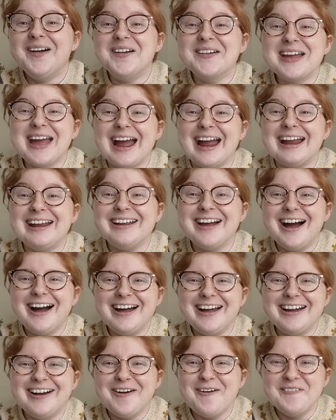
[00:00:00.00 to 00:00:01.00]
Okay,
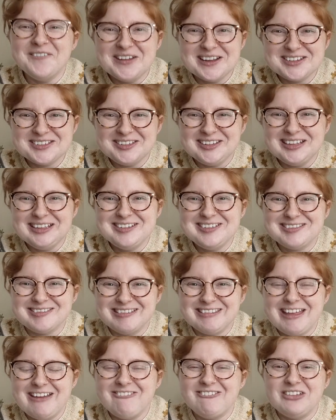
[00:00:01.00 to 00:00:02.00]
I hope you guys really
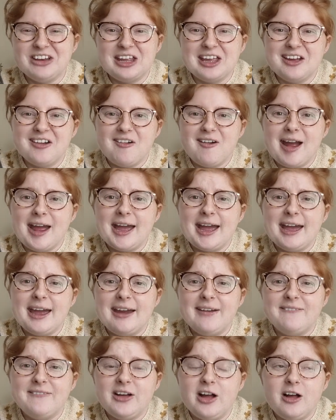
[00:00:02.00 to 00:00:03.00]
enjoyed that video. I
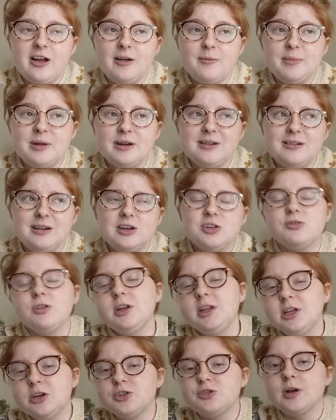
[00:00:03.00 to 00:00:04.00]
have been
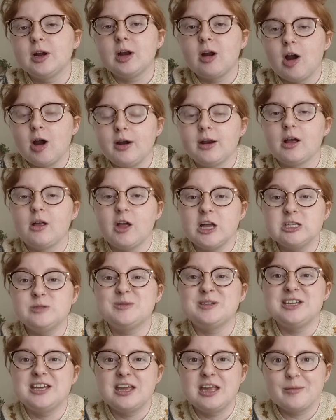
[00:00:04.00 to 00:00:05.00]
really enjoying gardening a lot. It's
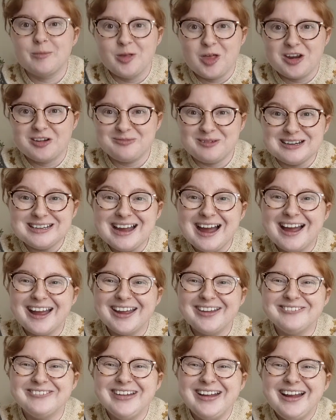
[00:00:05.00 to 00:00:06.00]
been taking up a lot of my
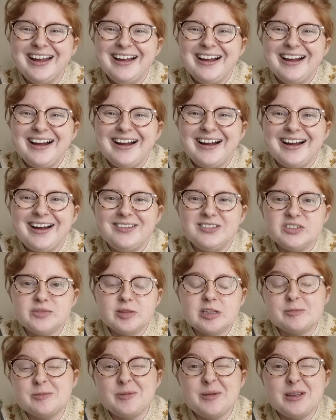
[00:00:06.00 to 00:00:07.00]
time. It's
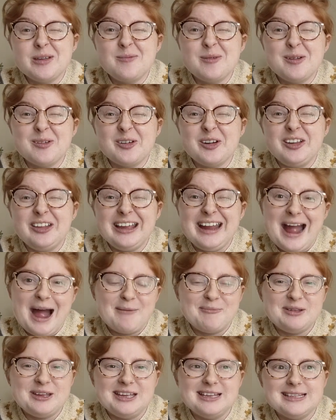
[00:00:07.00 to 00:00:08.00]
something that's been making me really
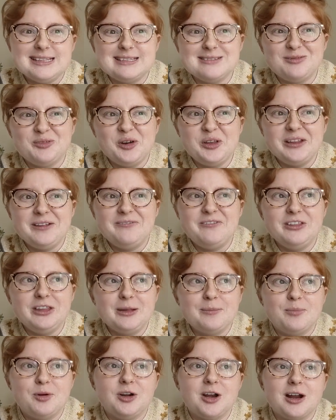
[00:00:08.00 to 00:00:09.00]
happy and really
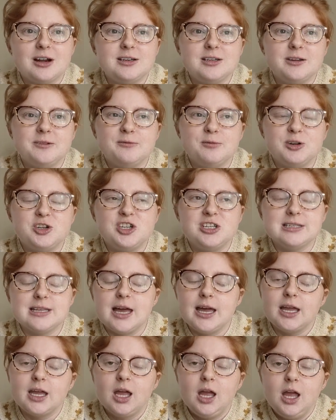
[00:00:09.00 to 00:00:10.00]
feeling productive, which is
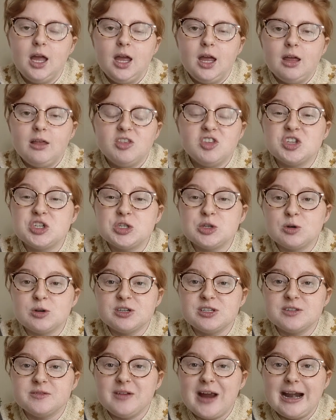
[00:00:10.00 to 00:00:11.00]
like the
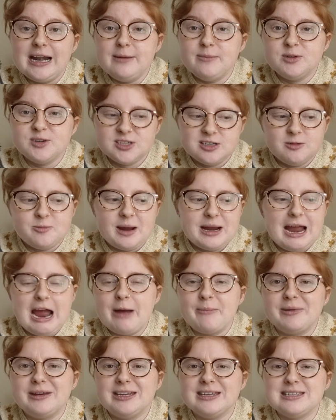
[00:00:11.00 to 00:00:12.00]
source of 90% of my
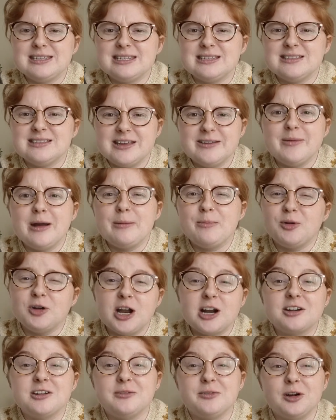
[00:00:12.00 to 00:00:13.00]
happiness is, am I
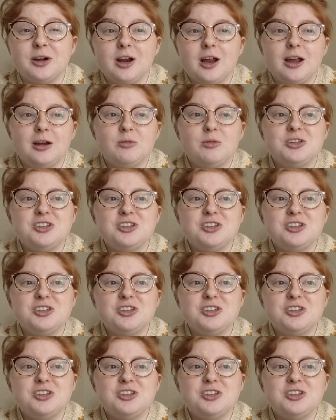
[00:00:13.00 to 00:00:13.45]
productive or not?